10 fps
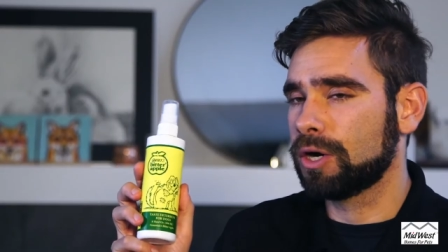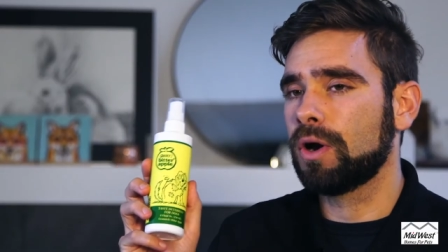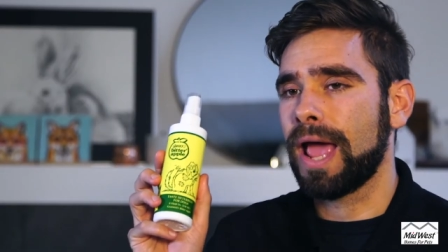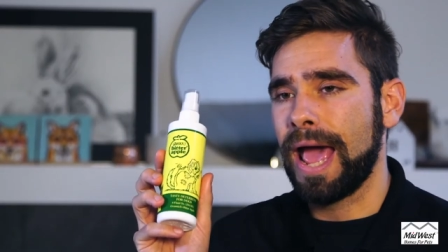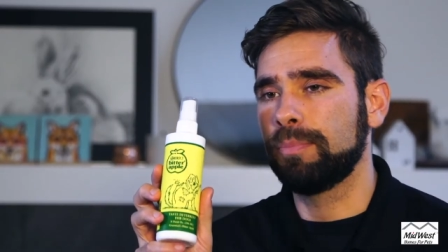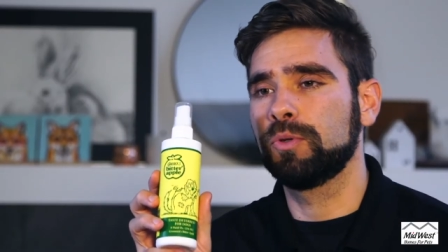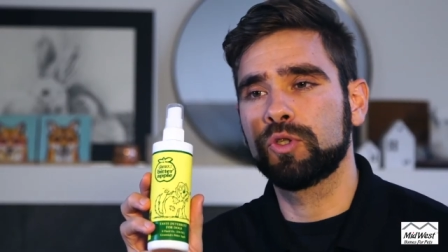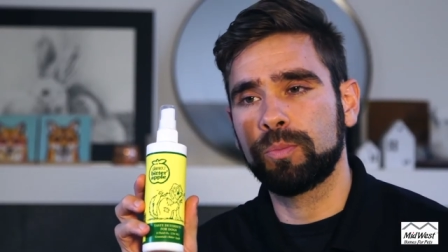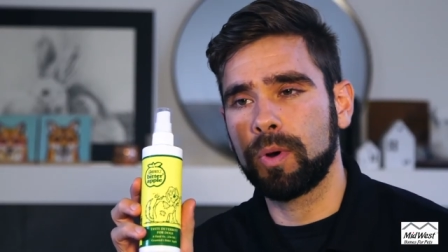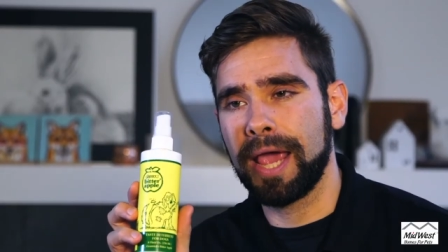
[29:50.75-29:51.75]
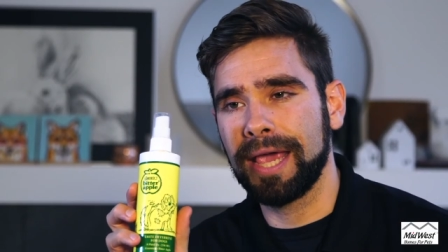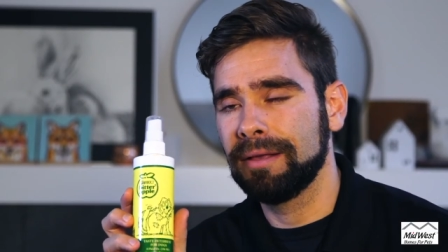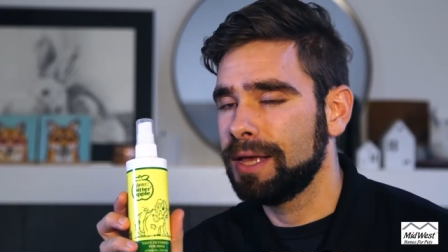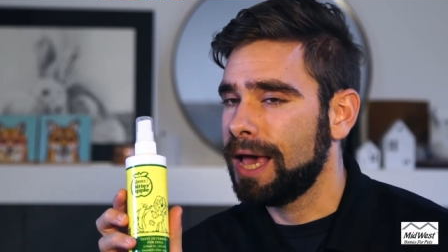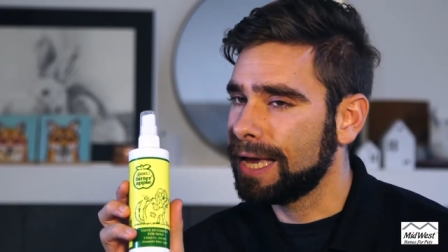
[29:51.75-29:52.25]
Bitter Apple Spray.
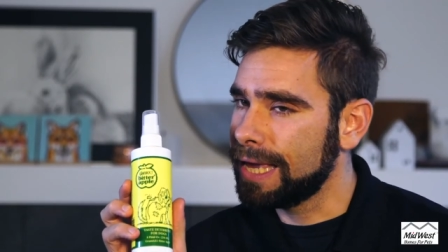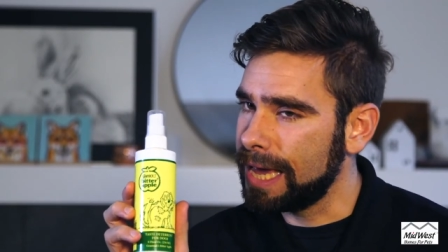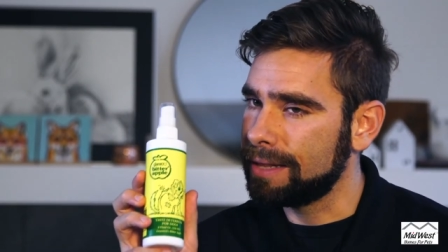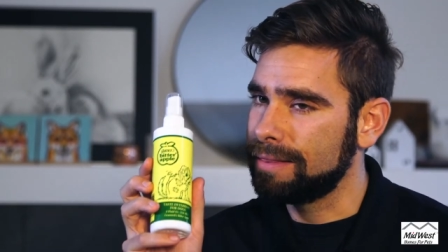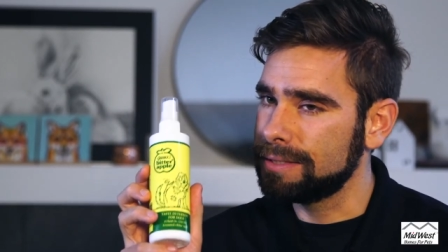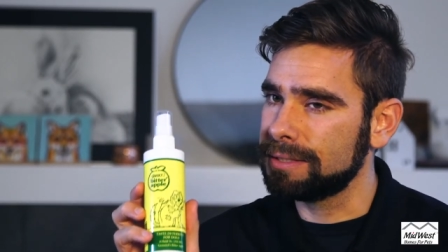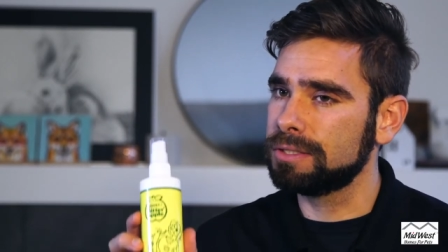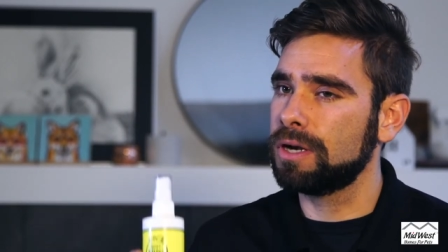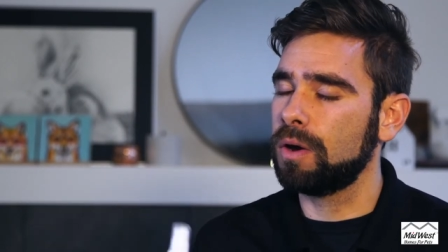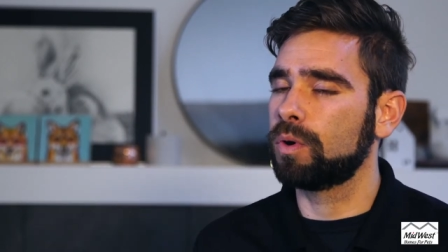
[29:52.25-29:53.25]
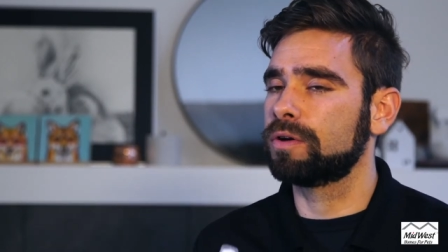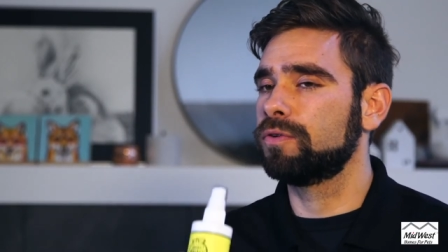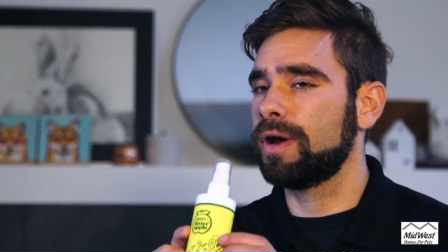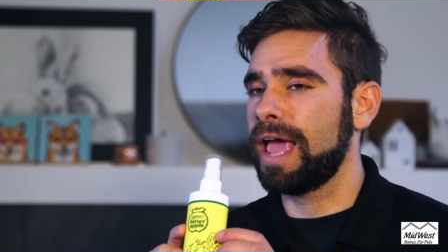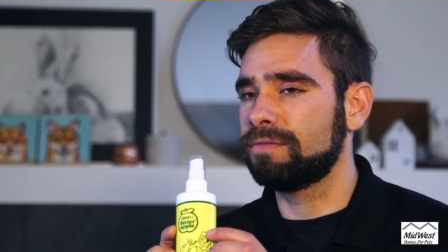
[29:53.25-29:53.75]
Again, this does not work
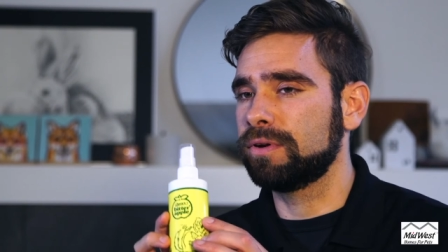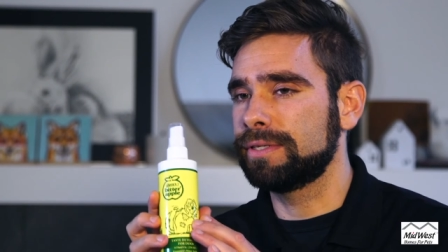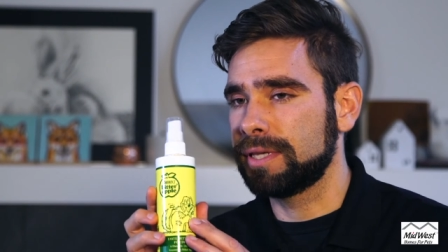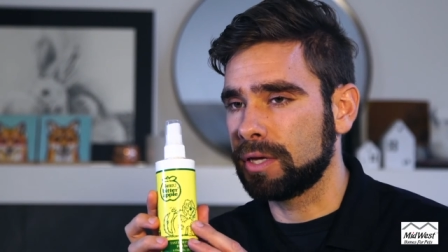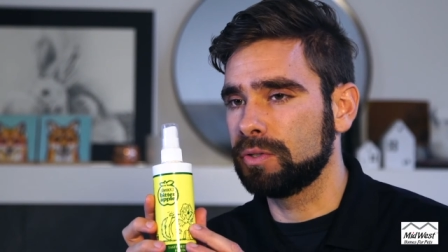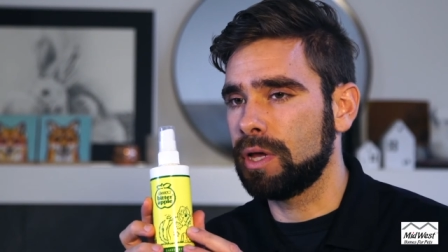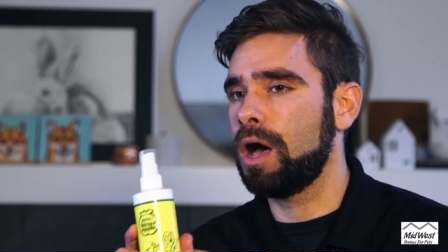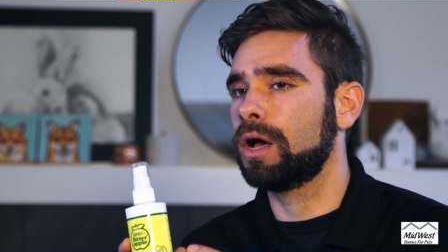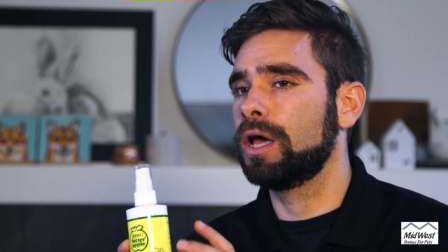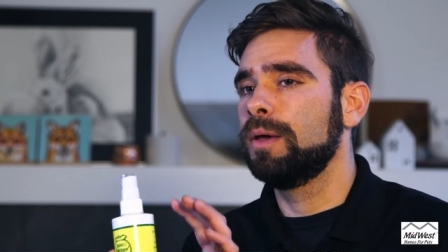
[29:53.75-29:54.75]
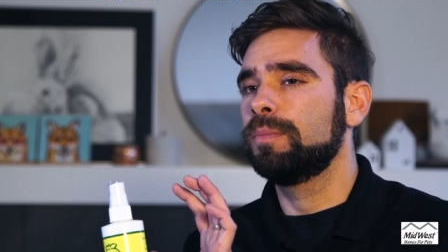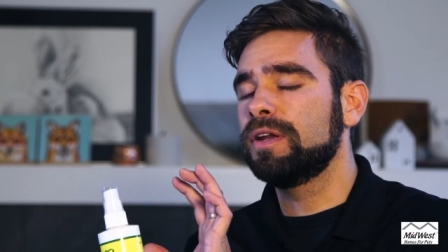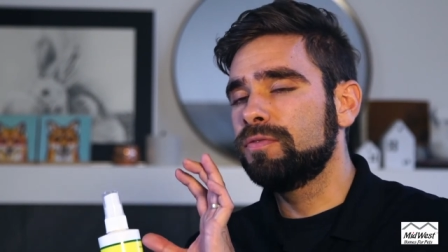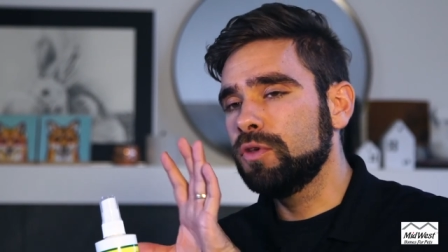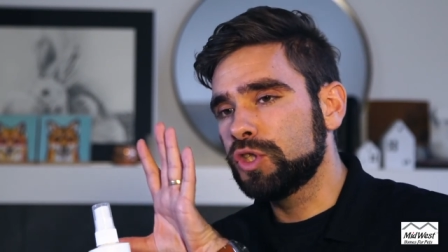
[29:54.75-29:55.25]
for every single dog,
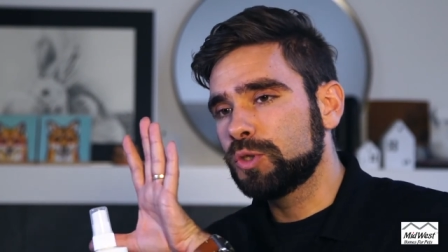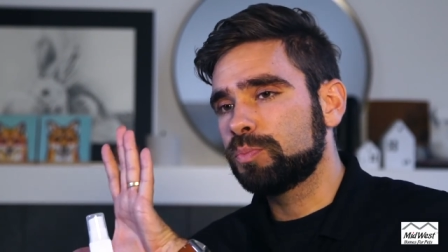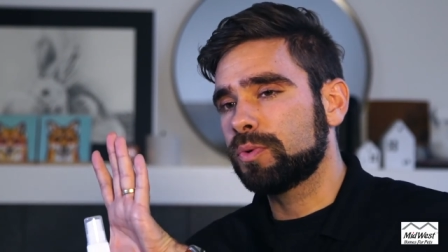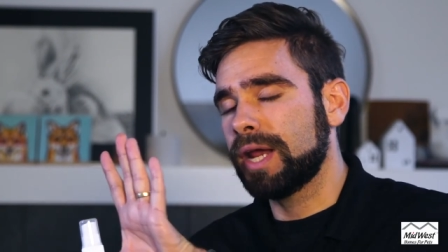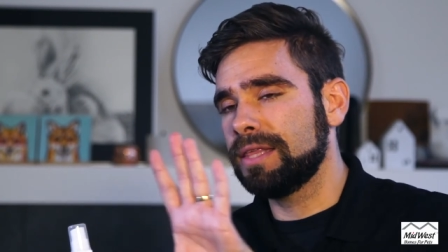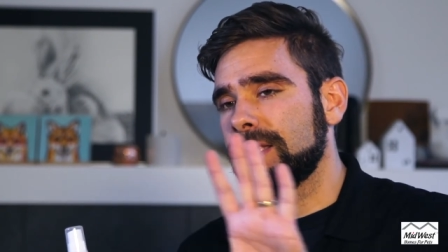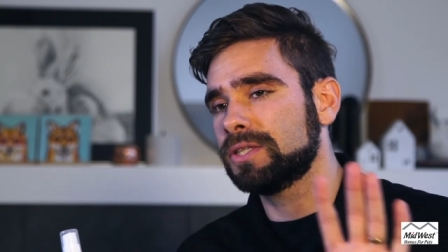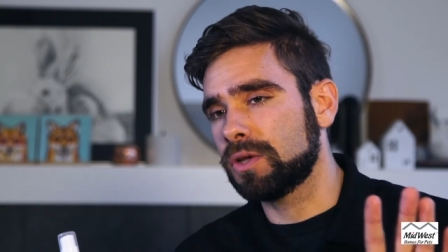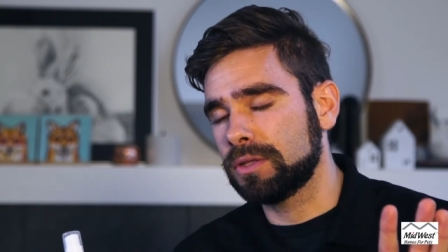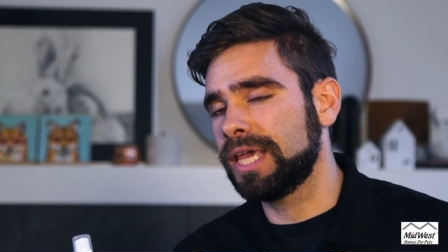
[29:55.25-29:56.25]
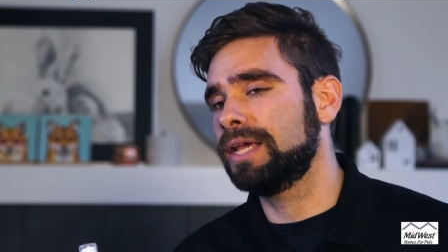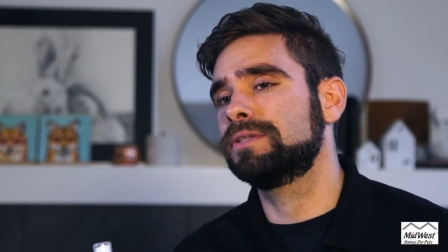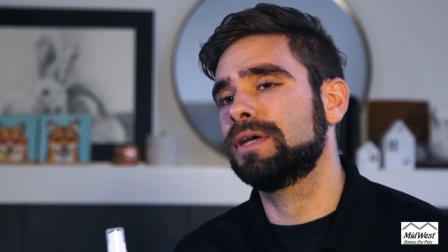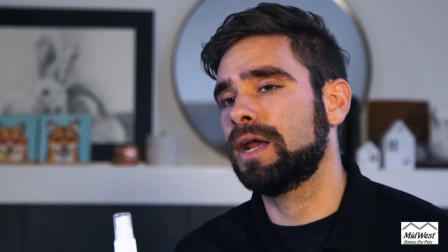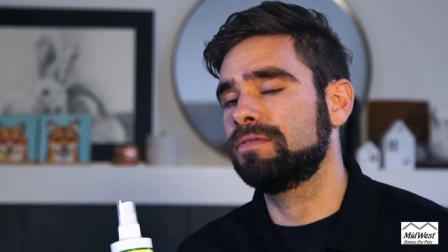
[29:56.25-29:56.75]
but if you spray this on the
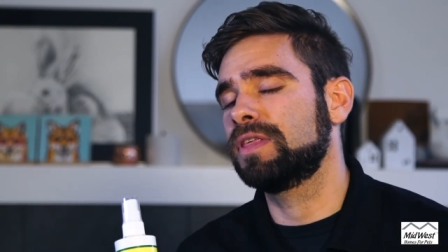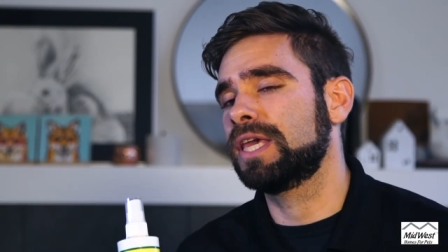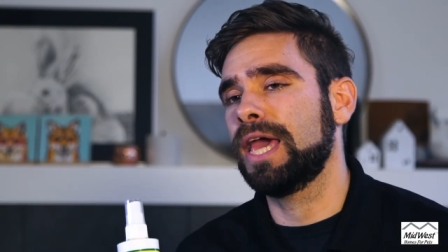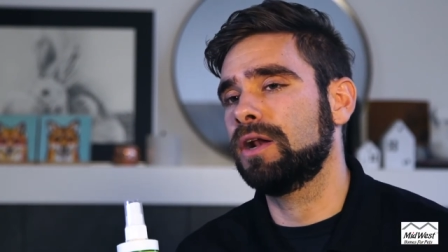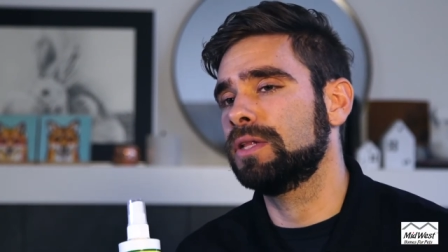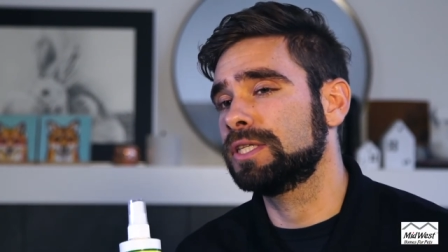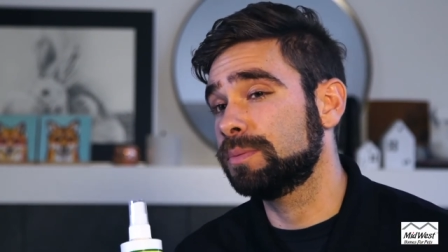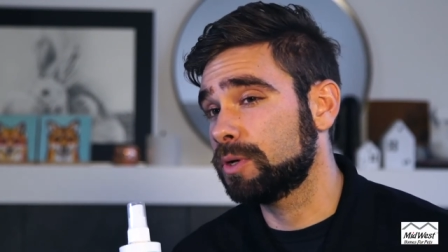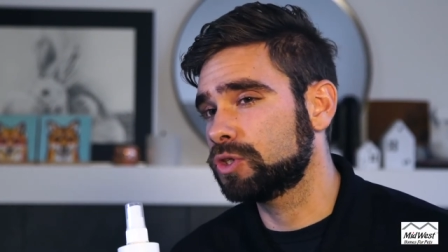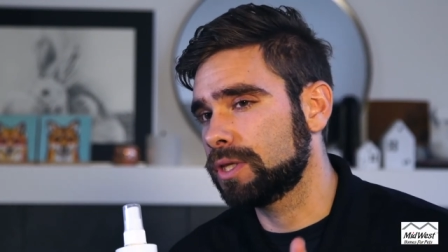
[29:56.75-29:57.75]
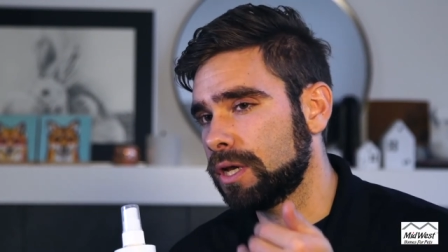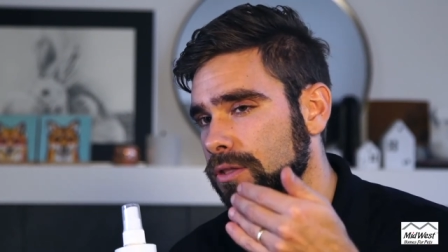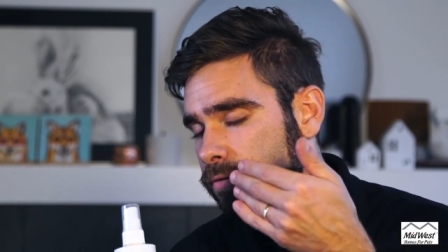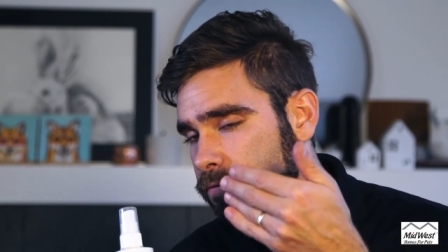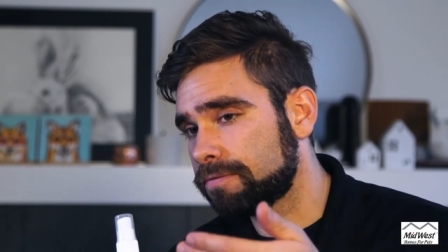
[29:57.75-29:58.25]
inside of the kennel, especially
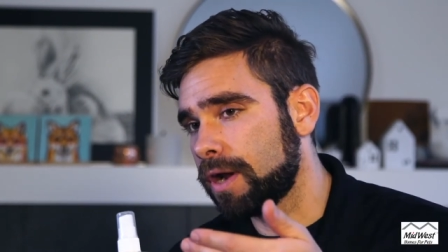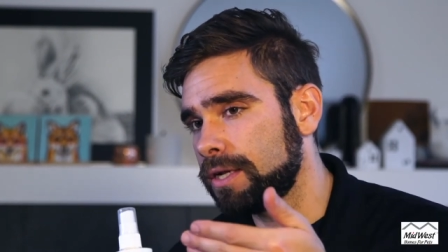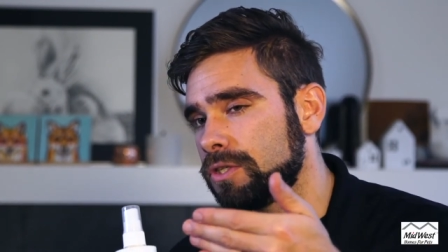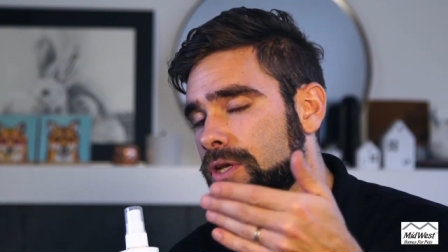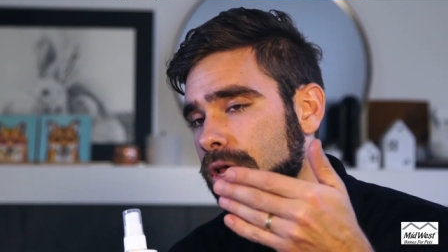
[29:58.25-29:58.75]
on the front